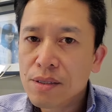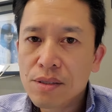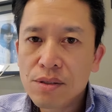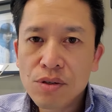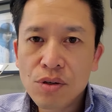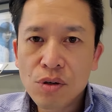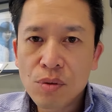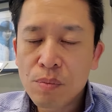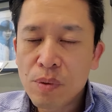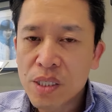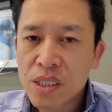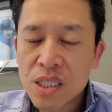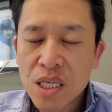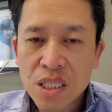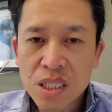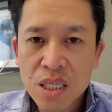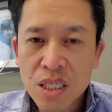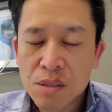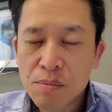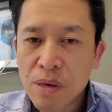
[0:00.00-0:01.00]
Your
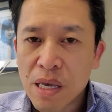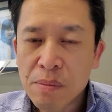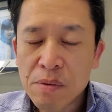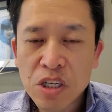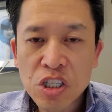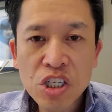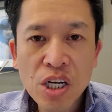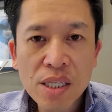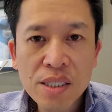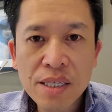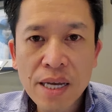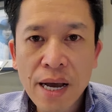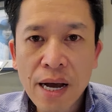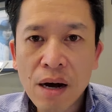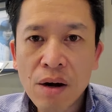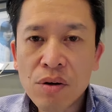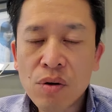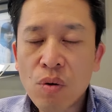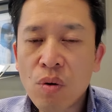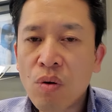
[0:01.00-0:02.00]
businesses may be shut
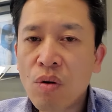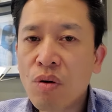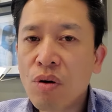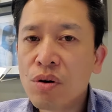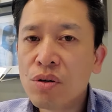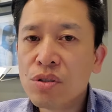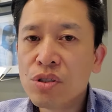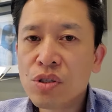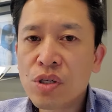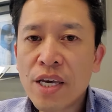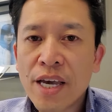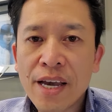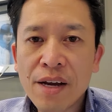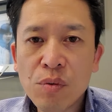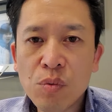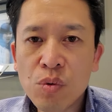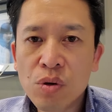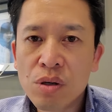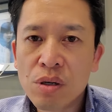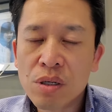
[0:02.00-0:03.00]
down or you
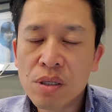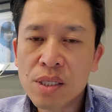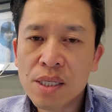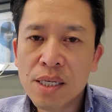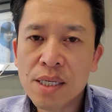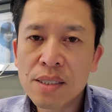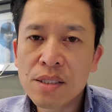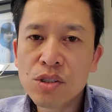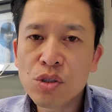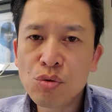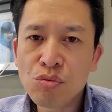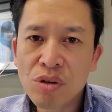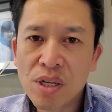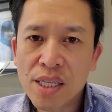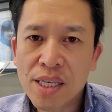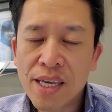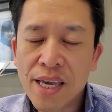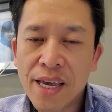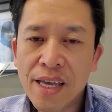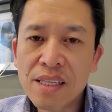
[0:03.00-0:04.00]
can't work and you
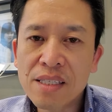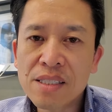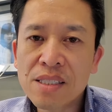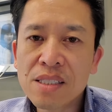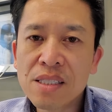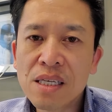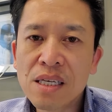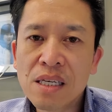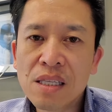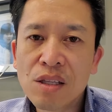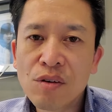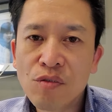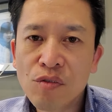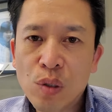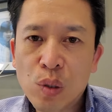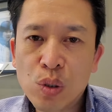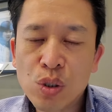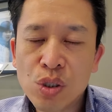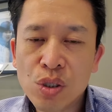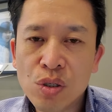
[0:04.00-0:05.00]
really can't see the
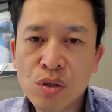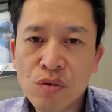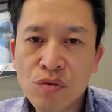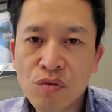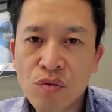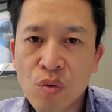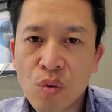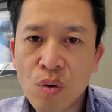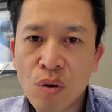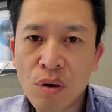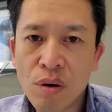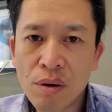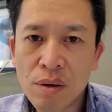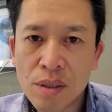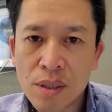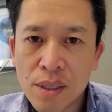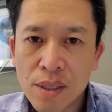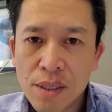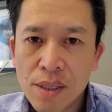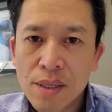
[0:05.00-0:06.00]
future for
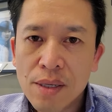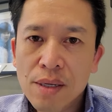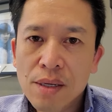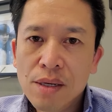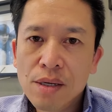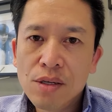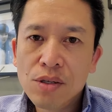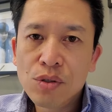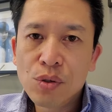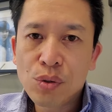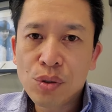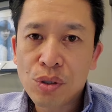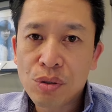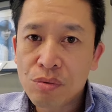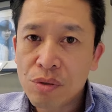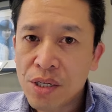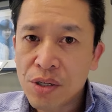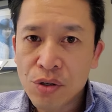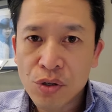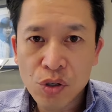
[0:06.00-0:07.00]
your
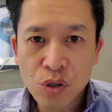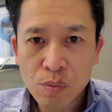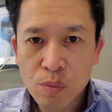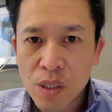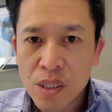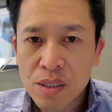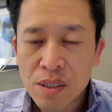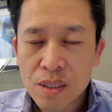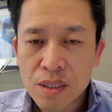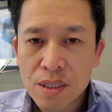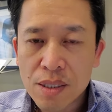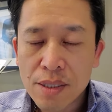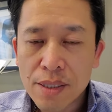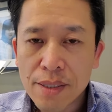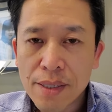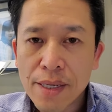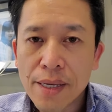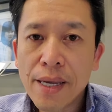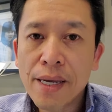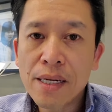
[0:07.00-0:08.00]
career or your business.
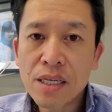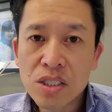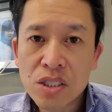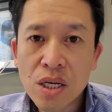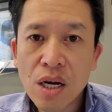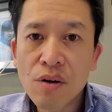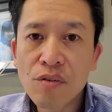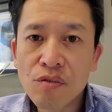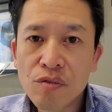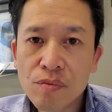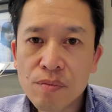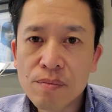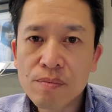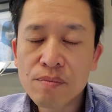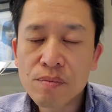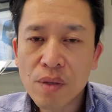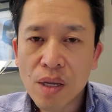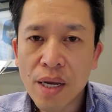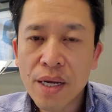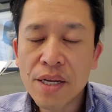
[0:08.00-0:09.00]
And it's tough.
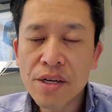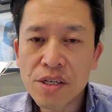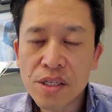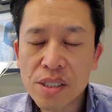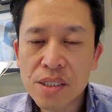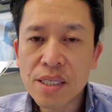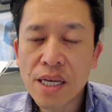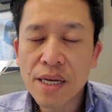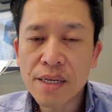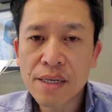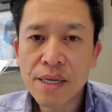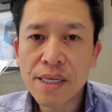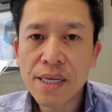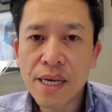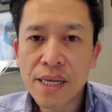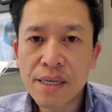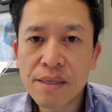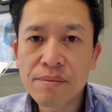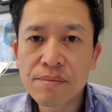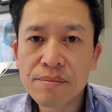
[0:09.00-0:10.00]
I understand. I
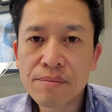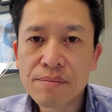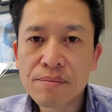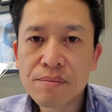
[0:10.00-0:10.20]
get it.